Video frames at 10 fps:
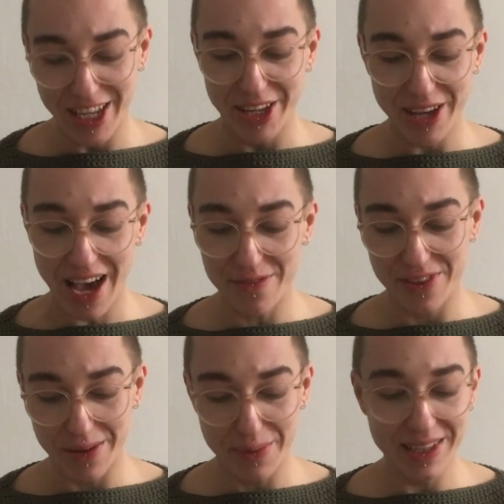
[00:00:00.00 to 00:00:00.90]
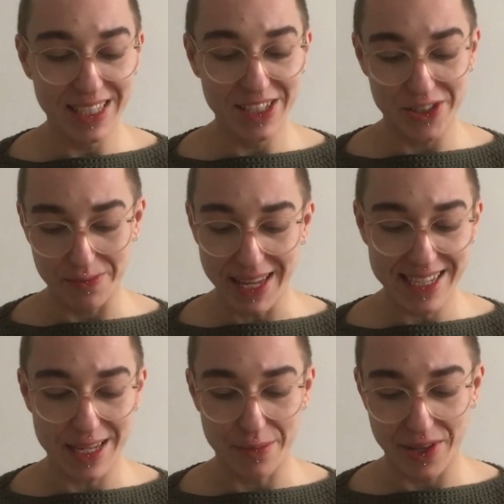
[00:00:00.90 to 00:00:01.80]
You have the ability to make
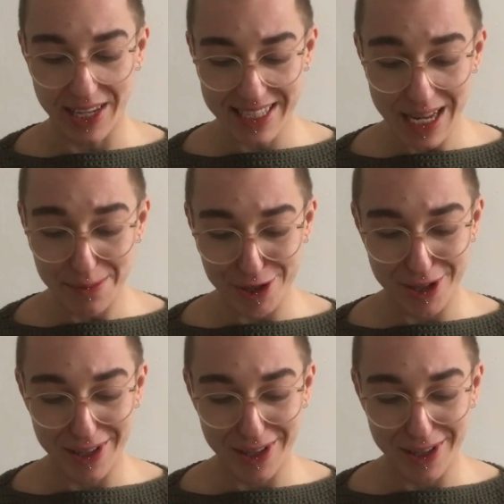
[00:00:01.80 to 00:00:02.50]
something exceptional